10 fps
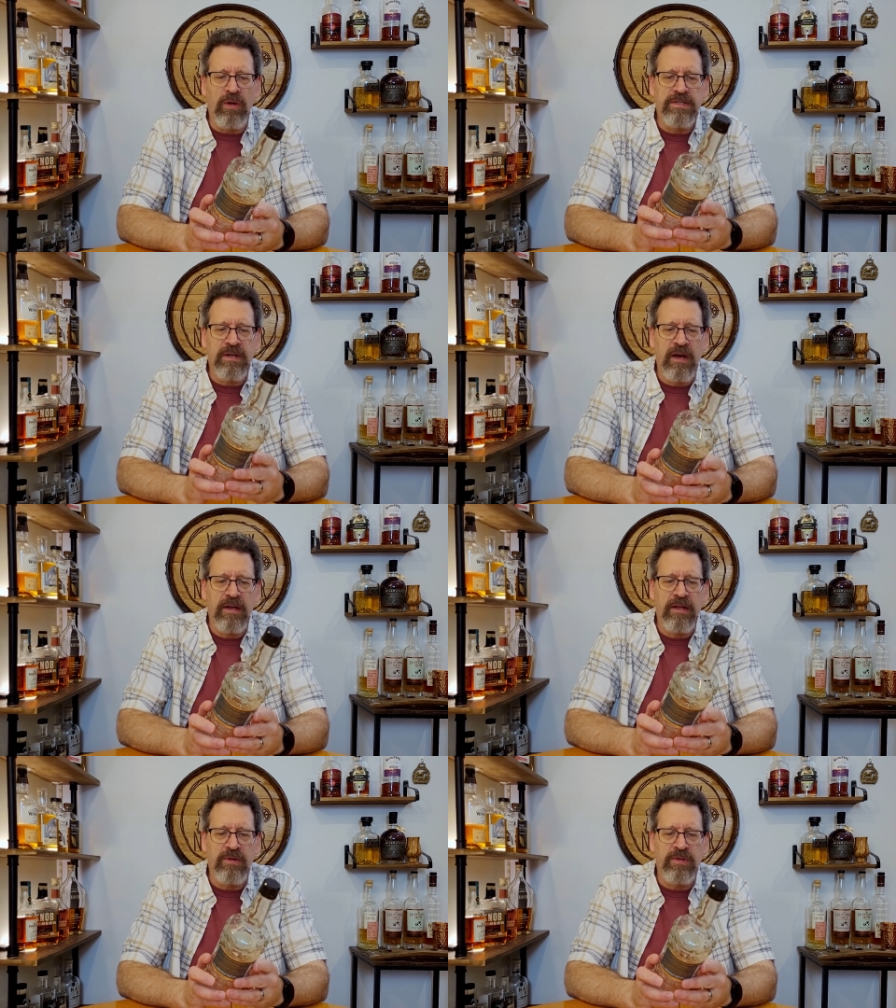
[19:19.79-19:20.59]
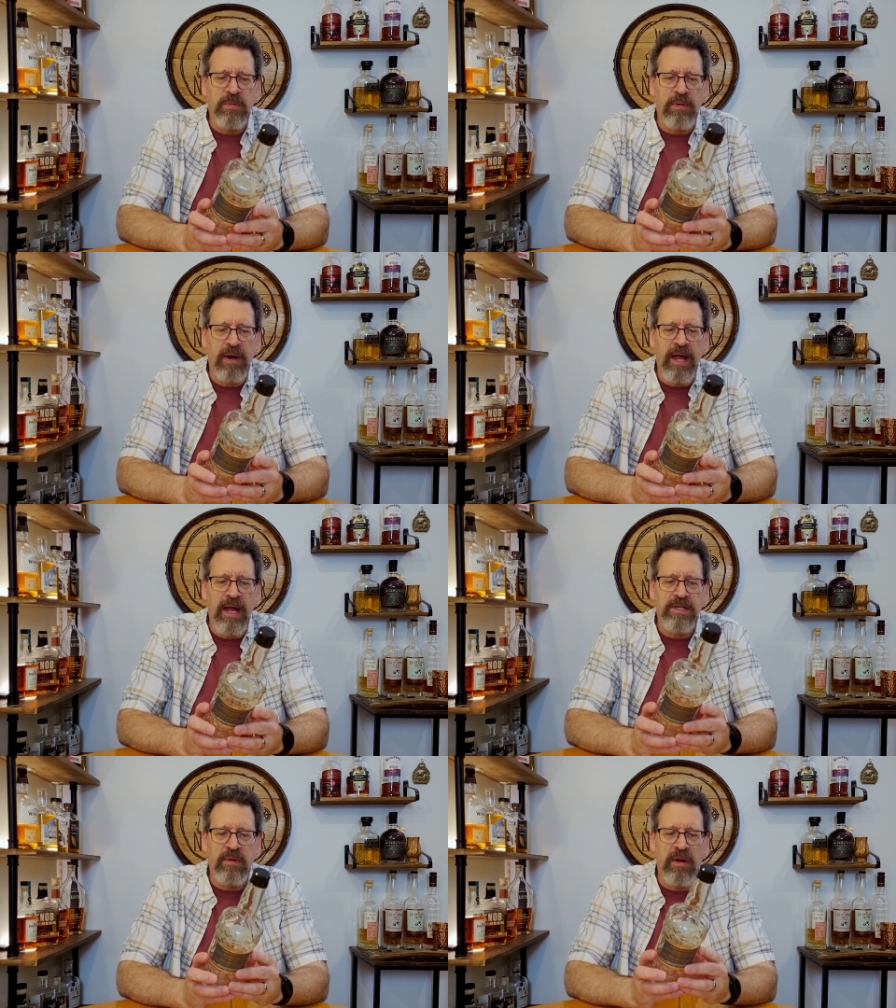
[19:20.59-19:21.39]
It's not you know super
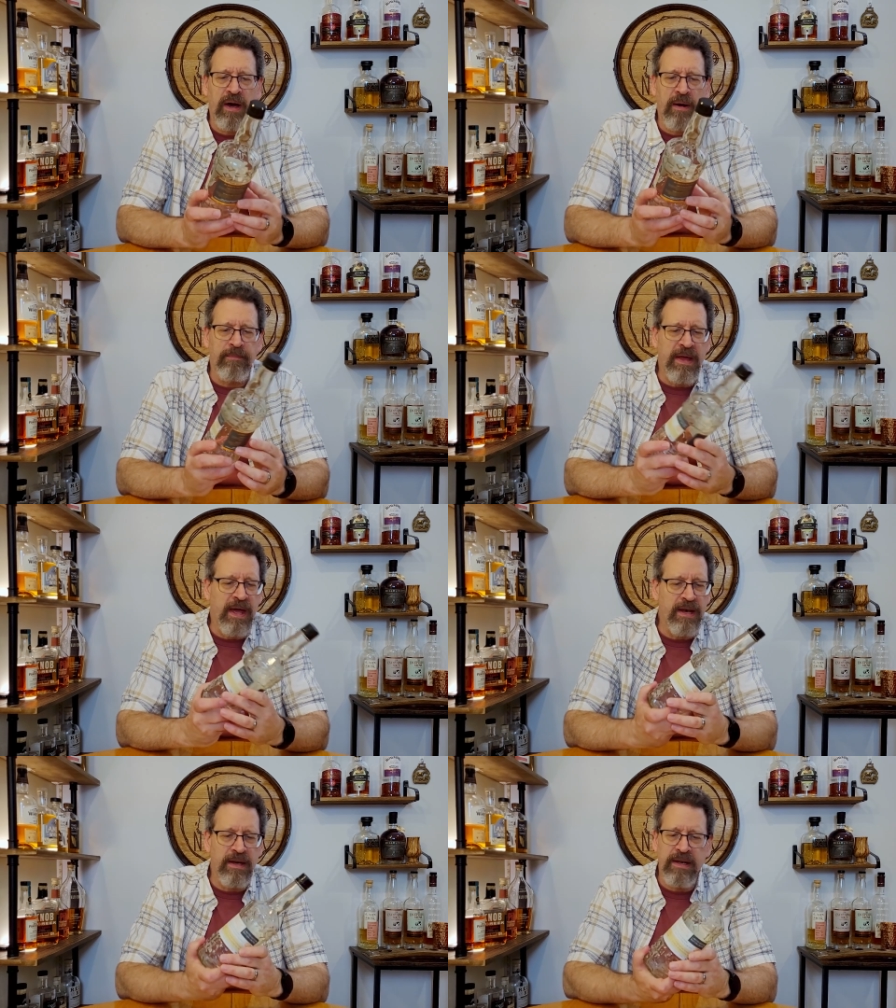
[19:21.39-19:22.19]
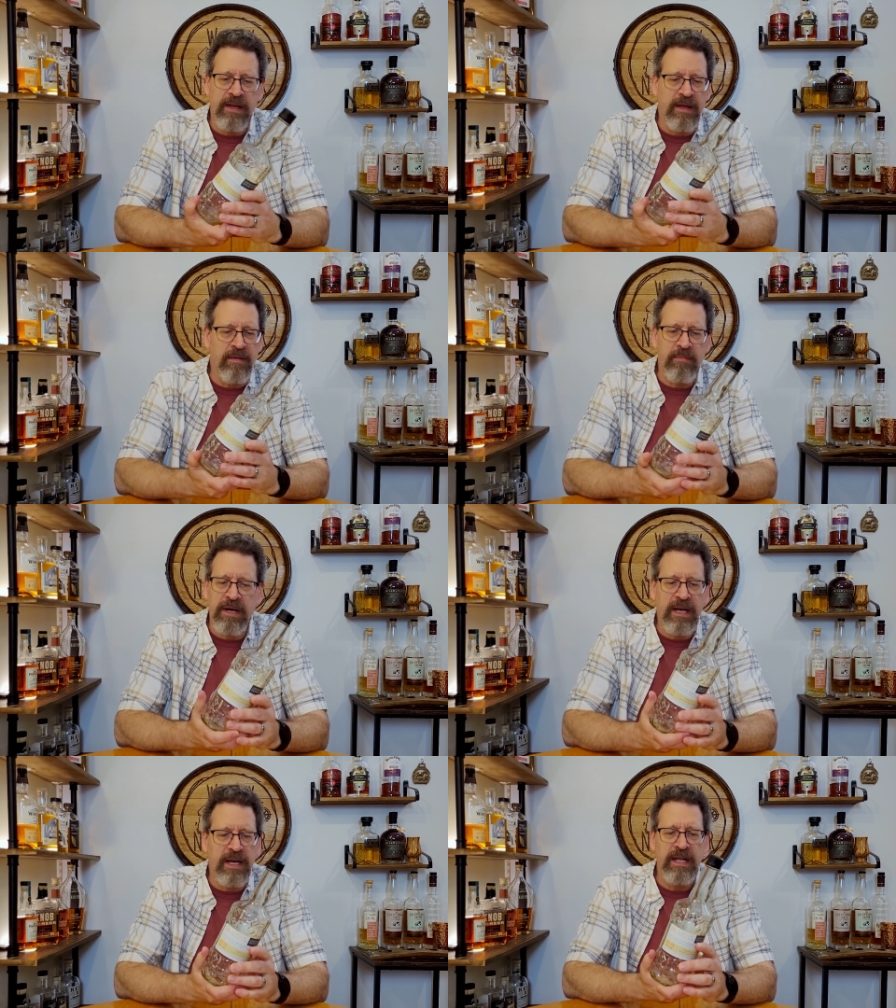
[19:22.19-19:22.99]
aged, um, and
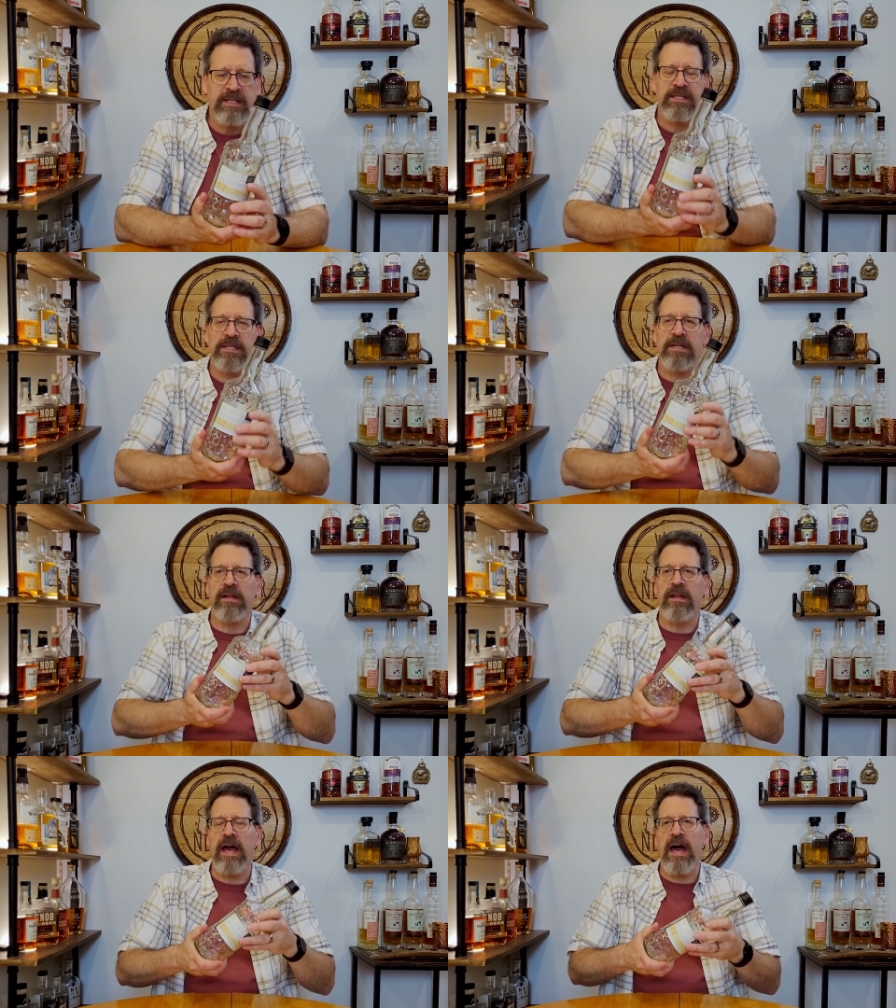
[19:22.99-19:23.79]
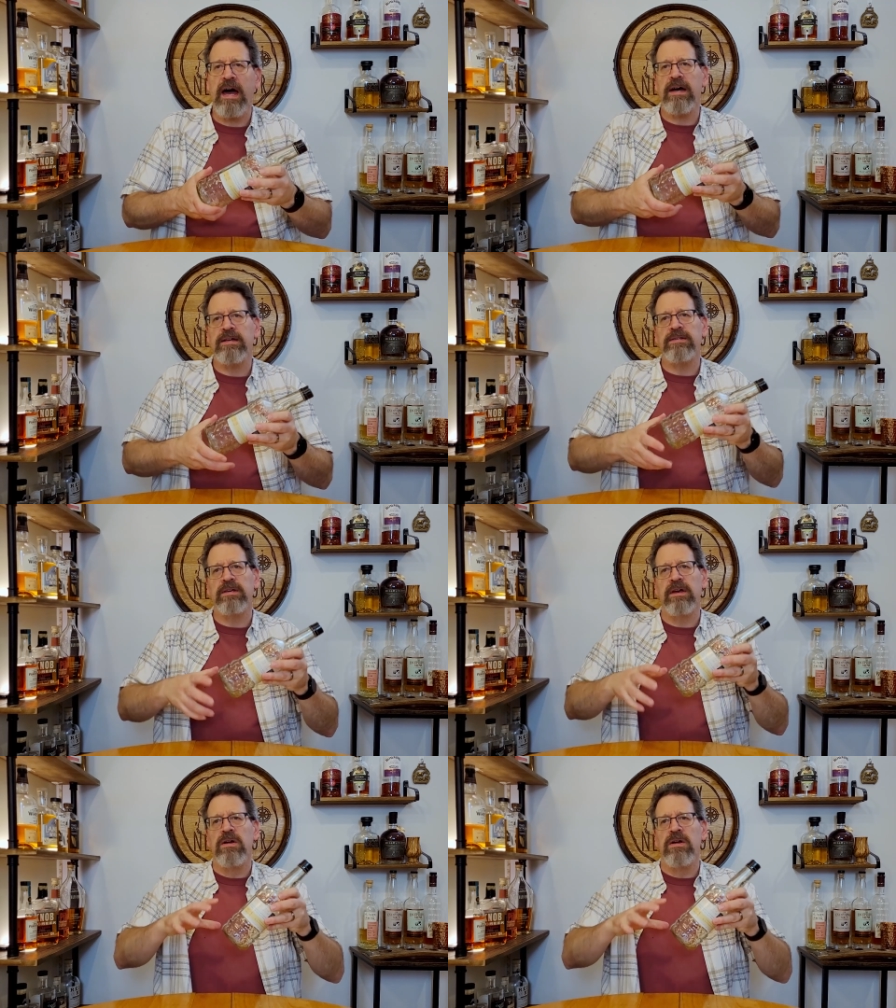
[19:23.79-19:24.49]
but it it still has